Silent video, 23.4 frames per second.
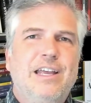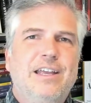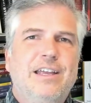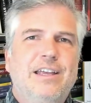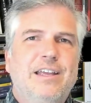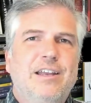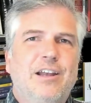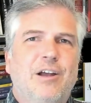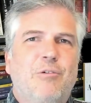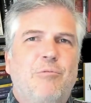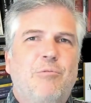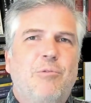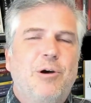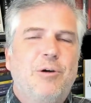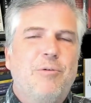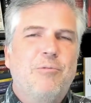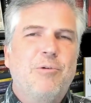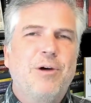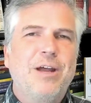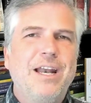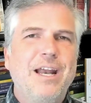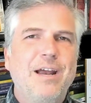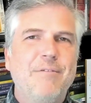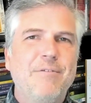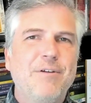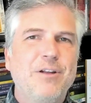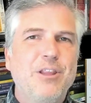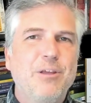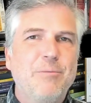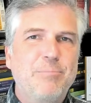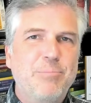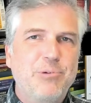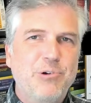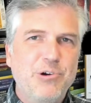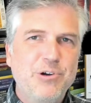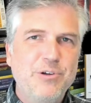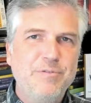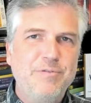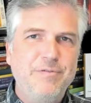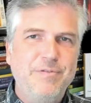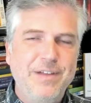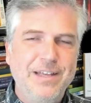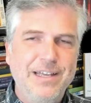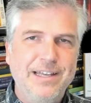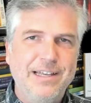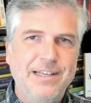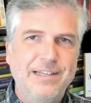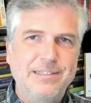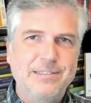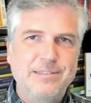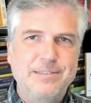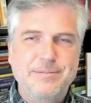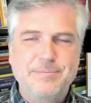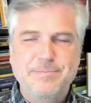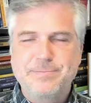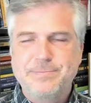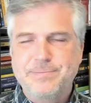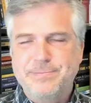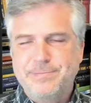You know, wh- whatever the proof is.